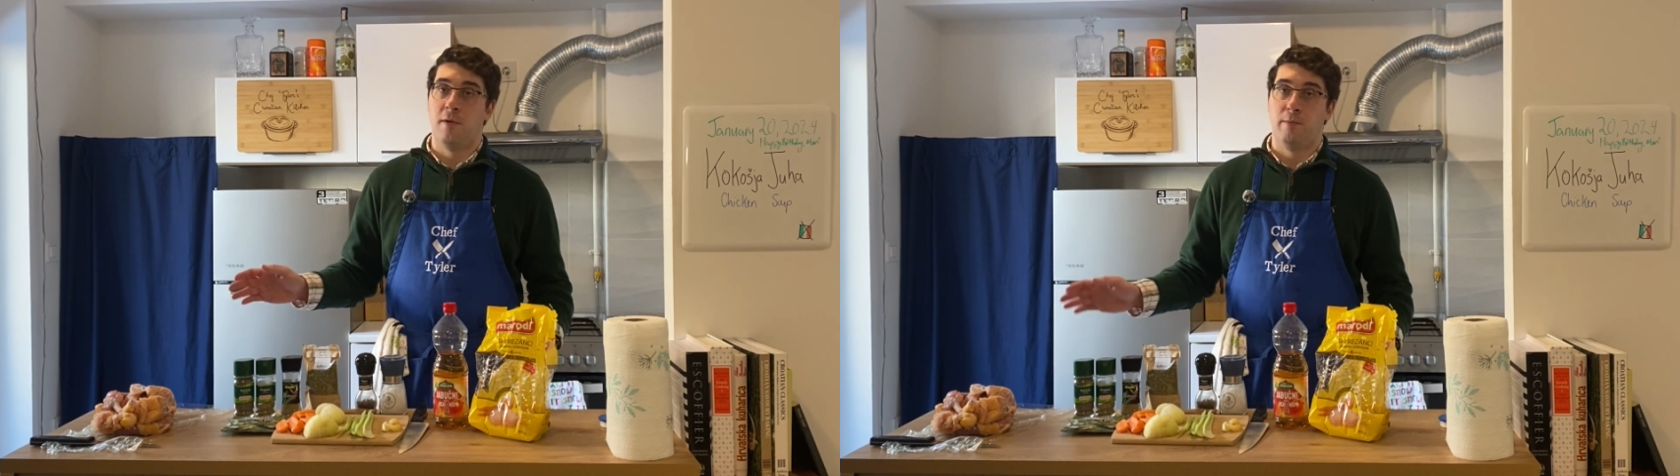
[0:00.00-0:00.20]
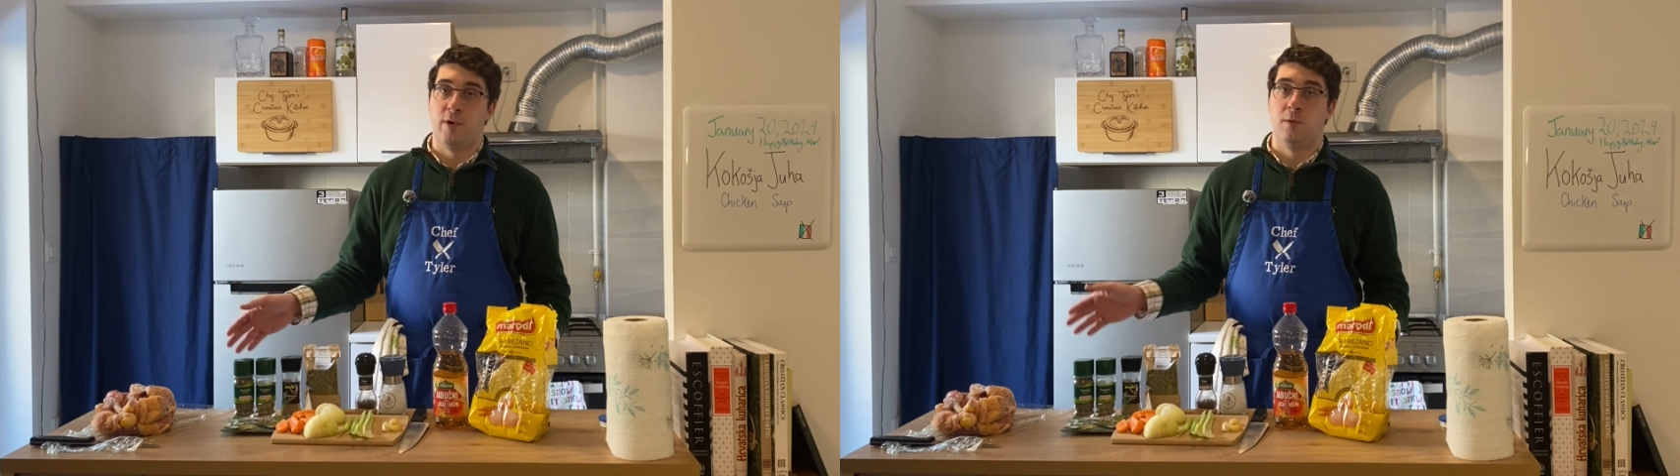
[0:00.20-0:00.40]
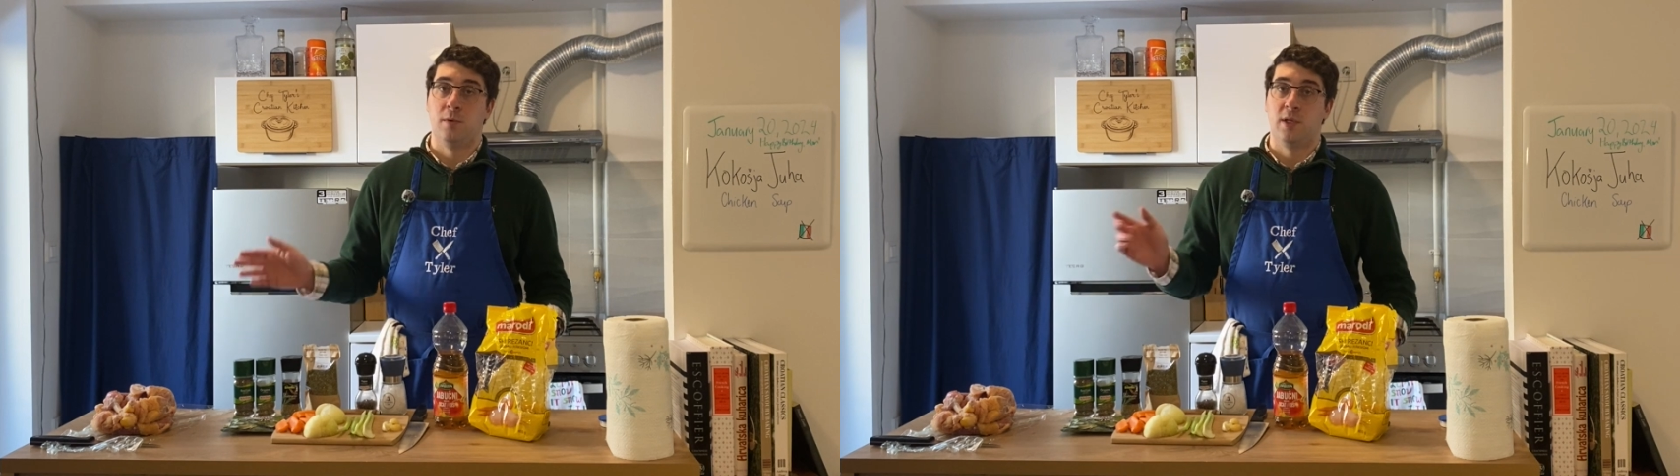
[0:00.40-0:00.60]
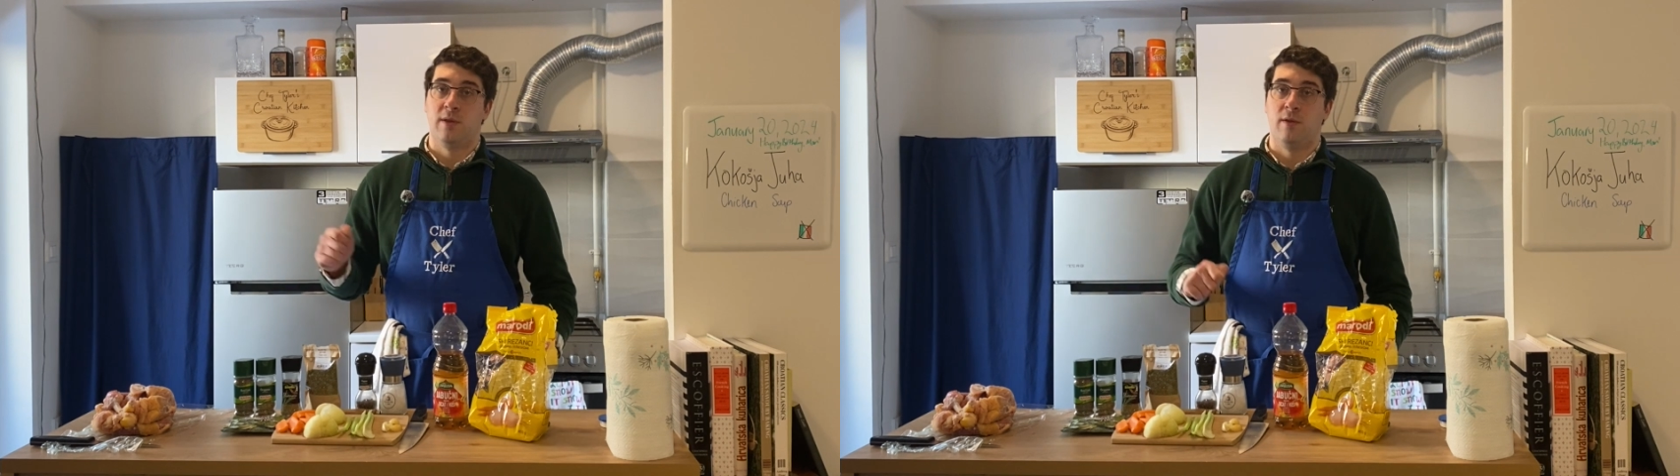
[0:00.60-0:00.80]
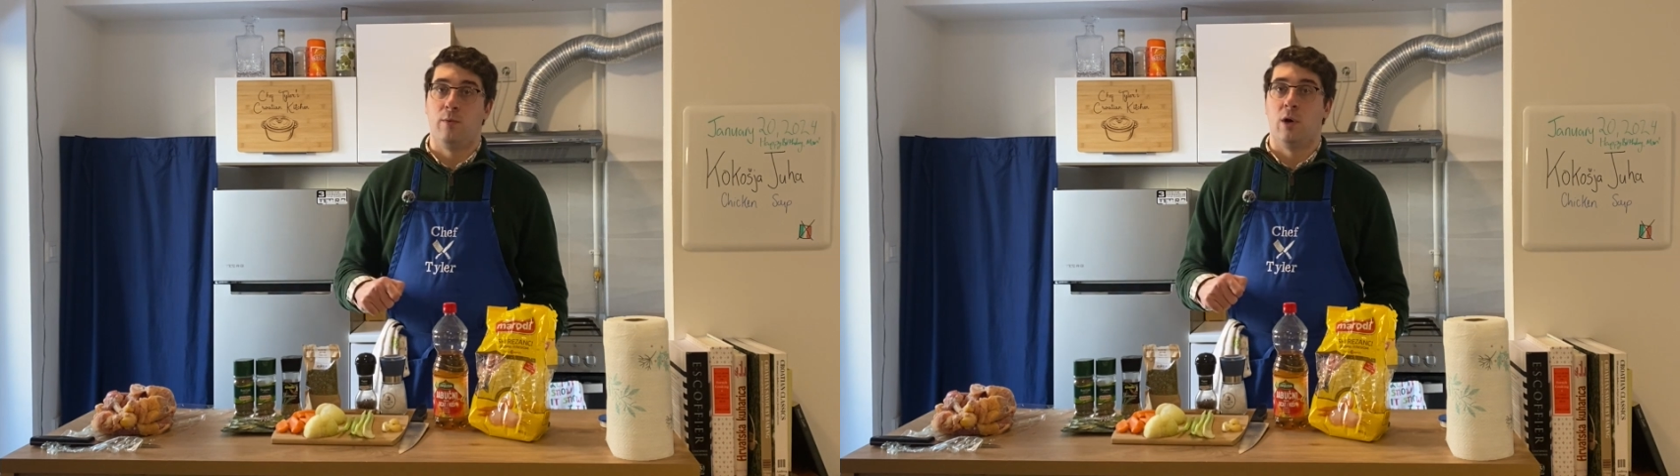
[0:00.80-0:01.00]
the bones
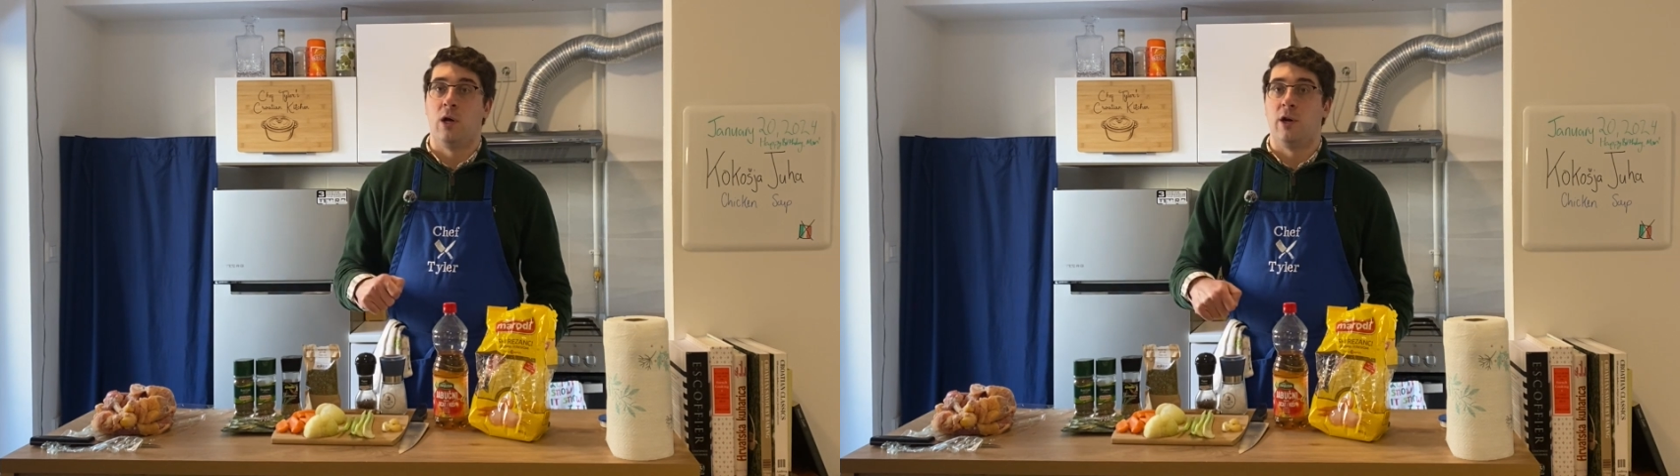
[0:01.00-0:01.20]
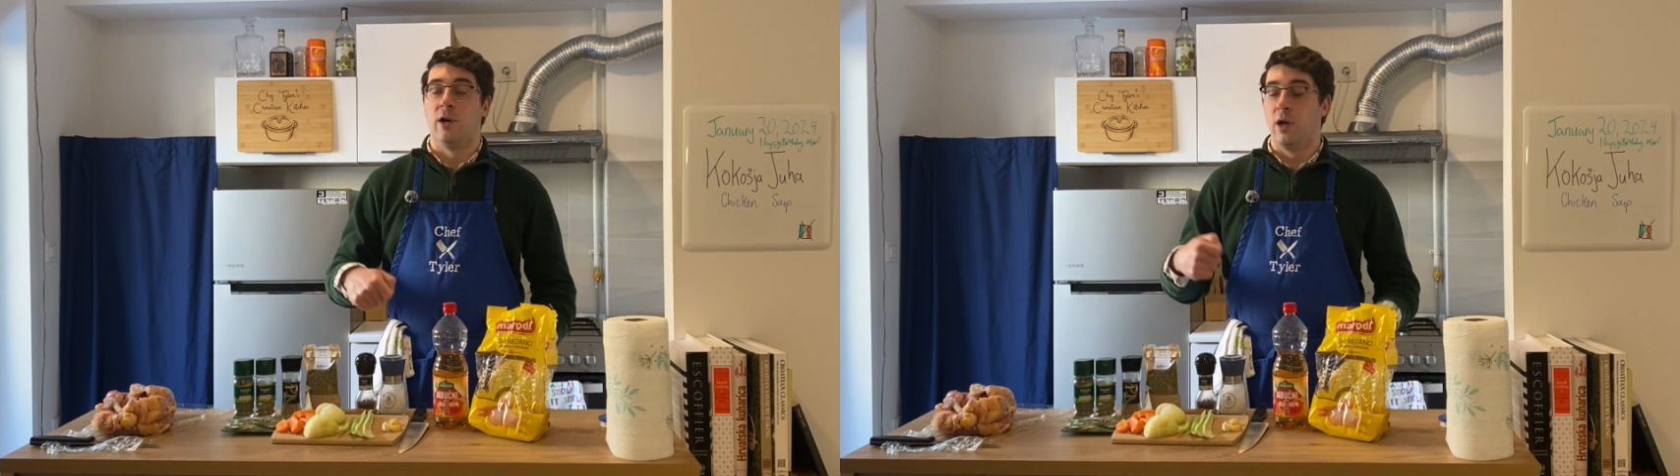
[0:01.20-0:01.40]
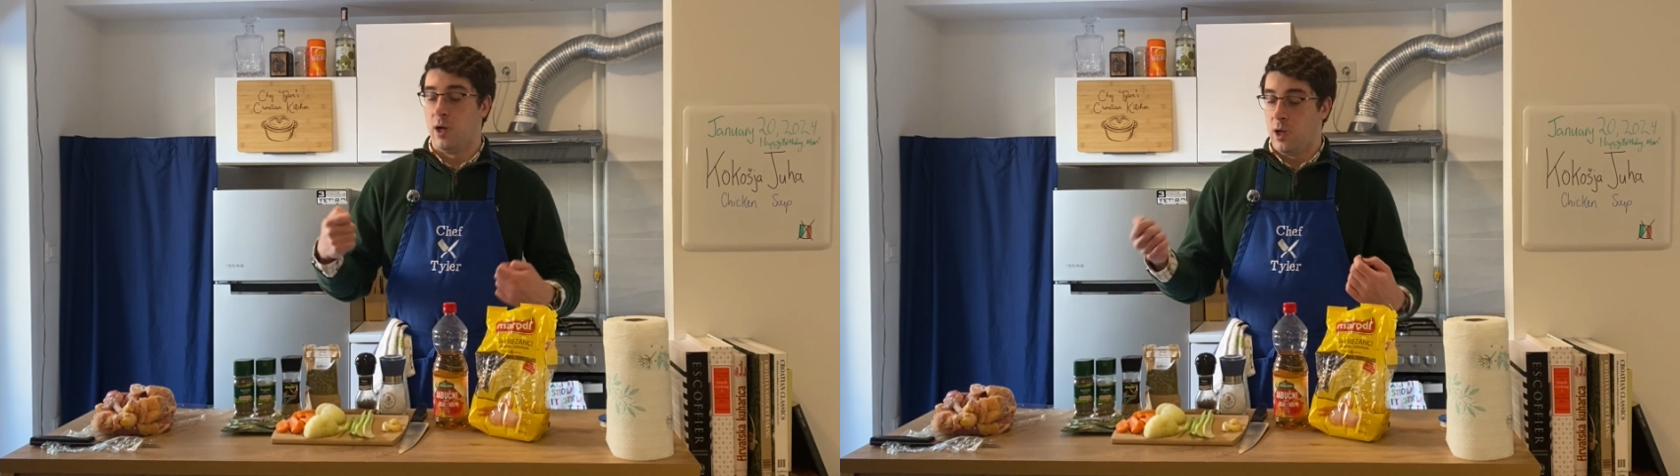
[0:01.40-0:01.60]
and then the water